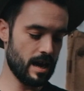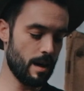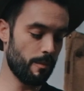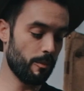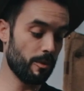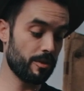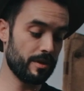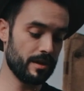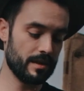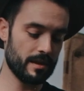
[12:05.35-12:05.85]

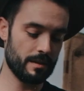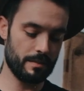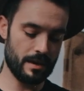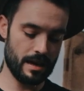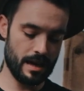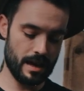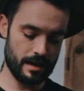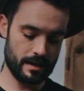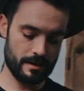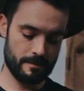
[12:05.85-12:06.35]
within the
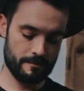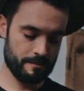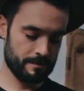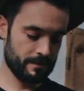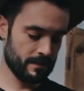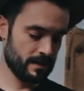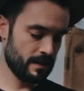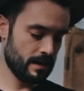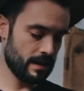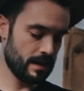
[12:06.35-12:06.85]
bag.
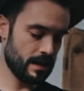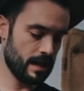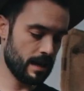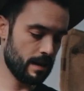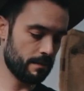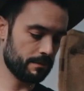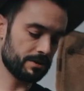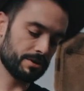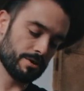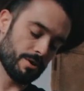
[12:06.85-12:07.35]

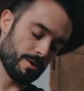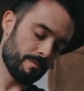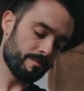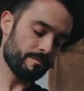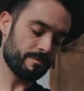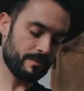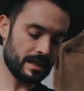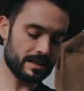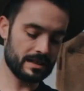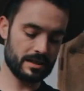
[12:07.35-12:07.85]
So
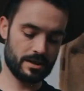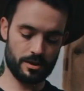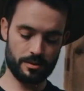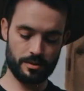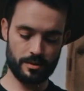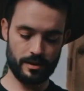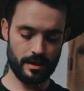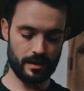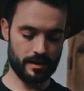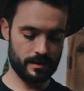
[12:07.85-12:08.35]
that's a good thing.